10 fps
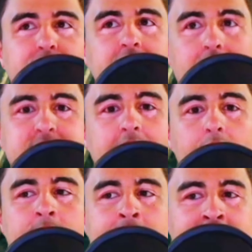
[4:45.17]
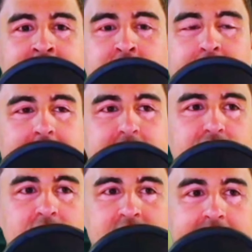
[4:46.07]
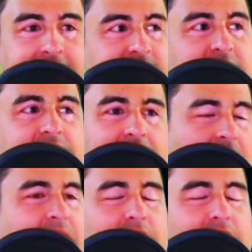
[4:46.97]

comes out in two thousand nineteen, and I had